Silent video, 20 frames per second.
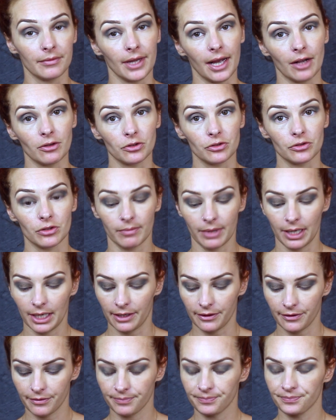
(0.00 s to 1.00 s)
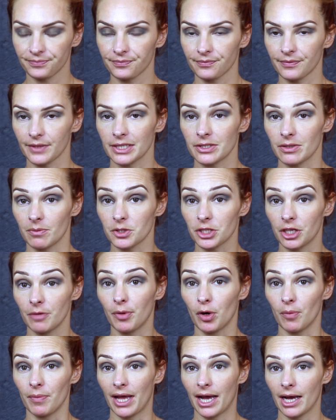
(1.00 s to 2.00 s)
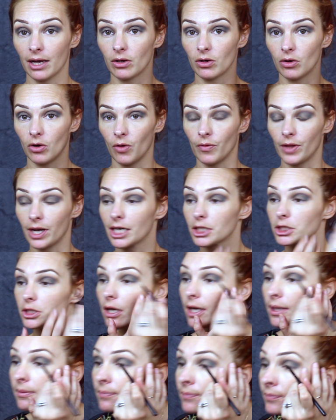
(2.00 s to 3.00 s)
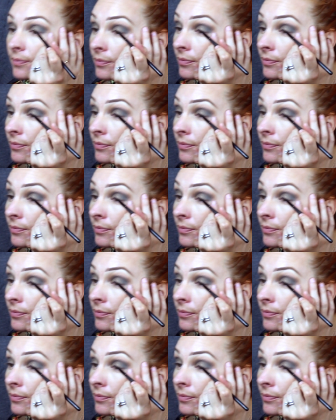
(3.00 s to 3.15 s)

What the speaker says: That's just on my lid. So I'm just going to pop that on the lash line.